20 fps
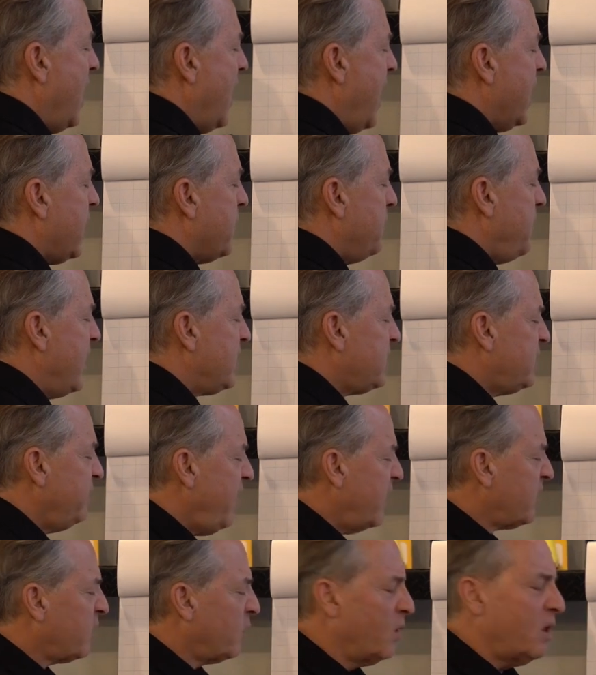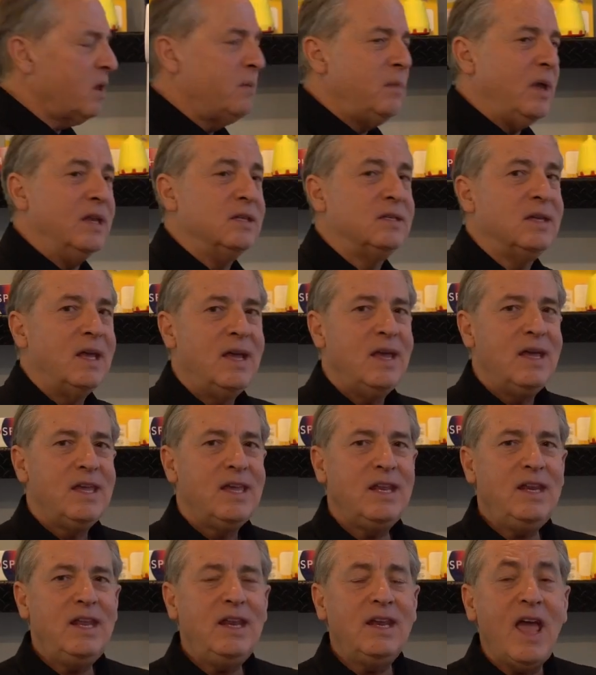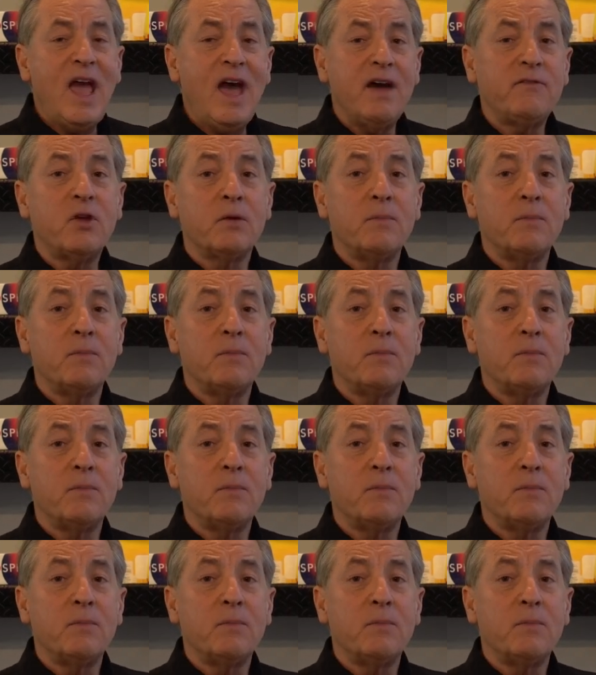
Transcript: And capacity factor really means you need to have